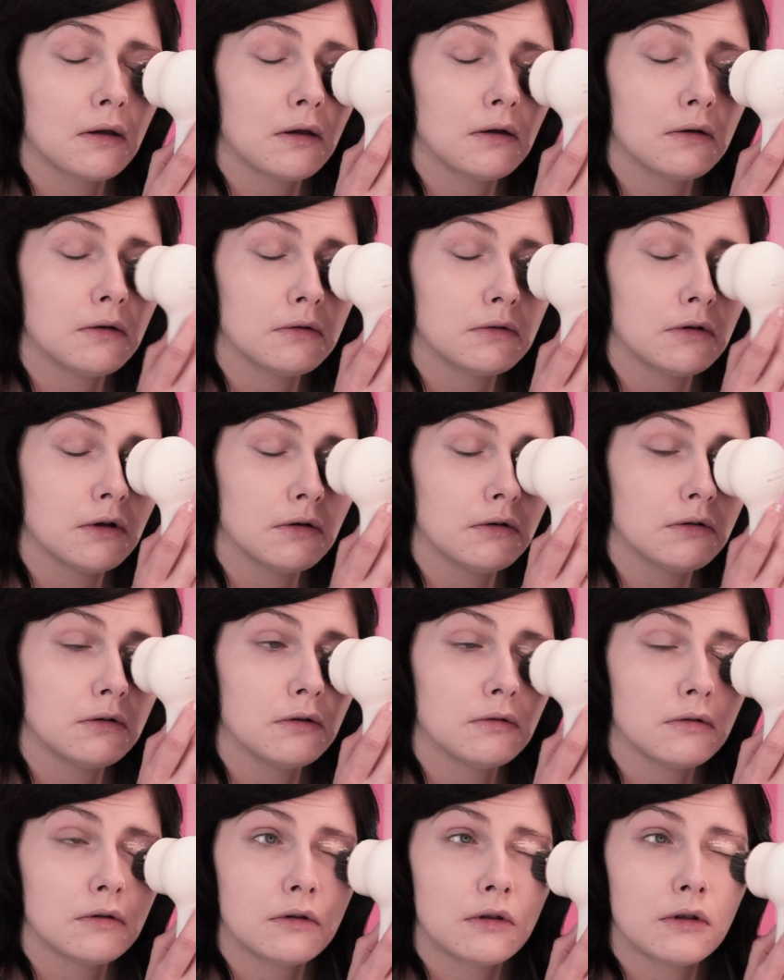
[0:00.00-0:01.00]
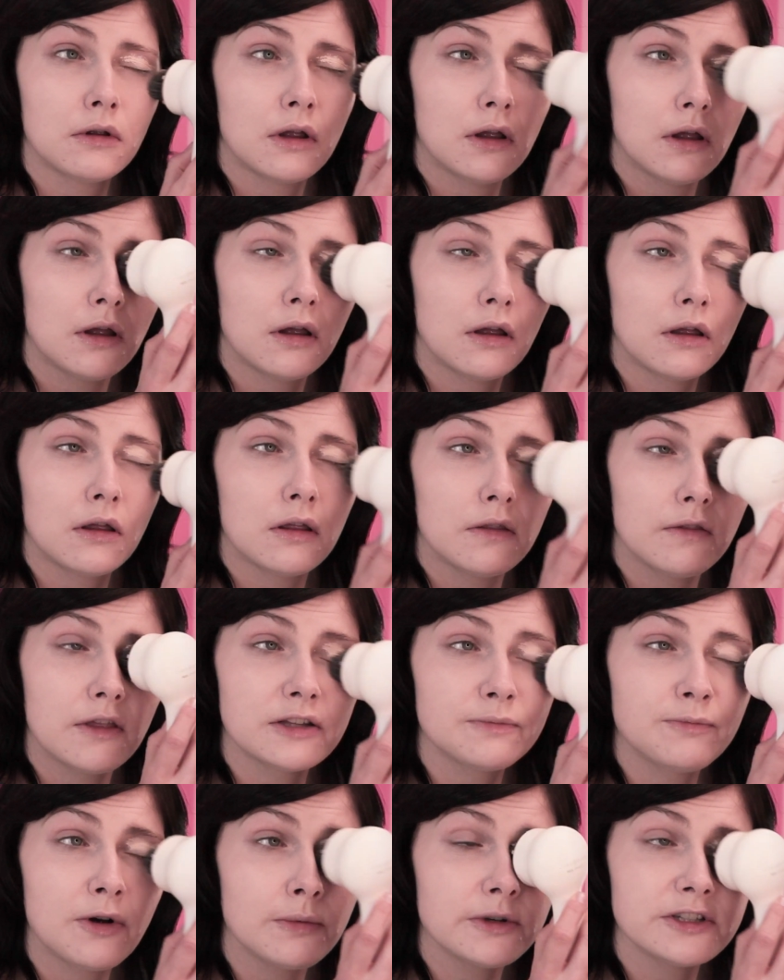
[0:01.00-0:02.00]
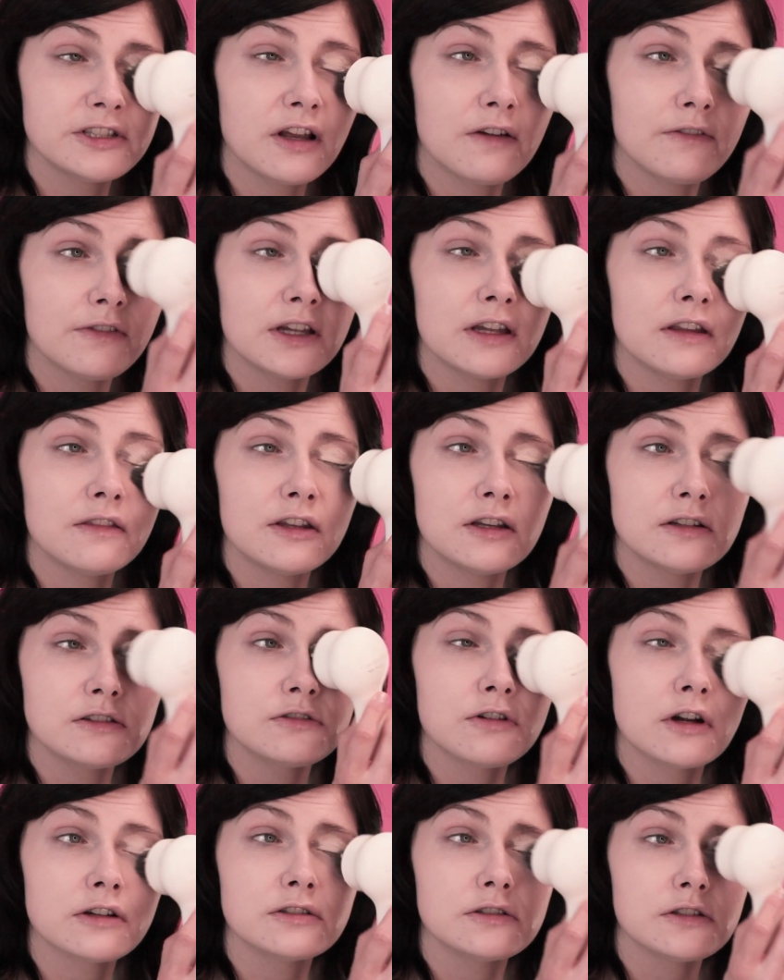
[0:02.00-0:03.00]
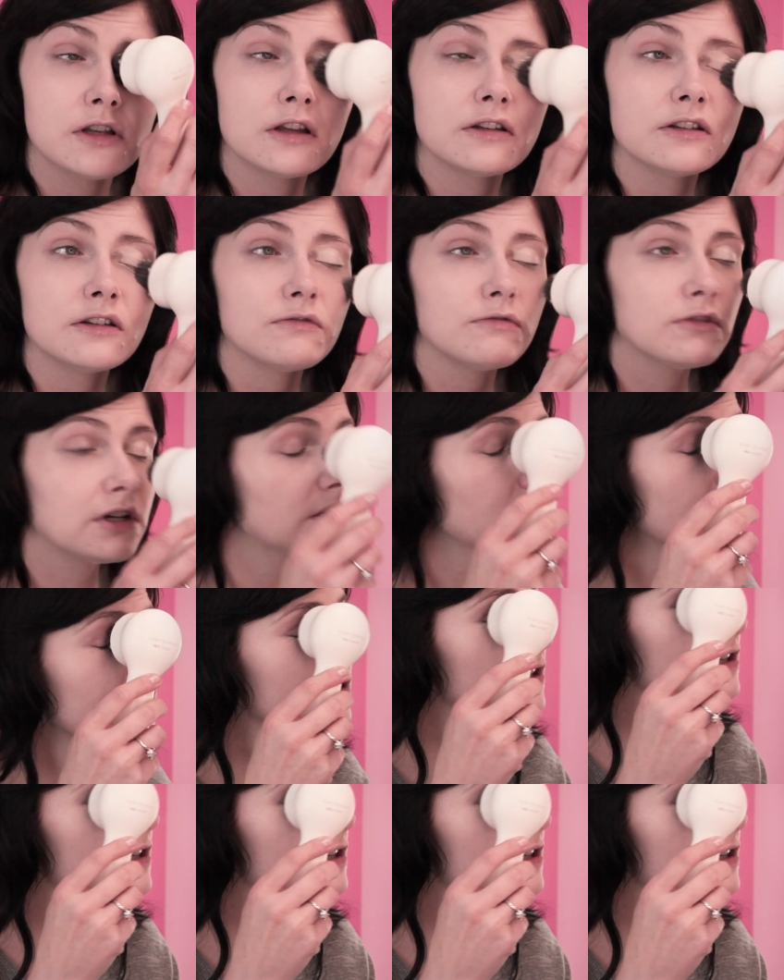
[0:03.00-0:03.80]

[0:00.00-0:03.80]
Oh God. There's probably something in the instructions that I didn't read that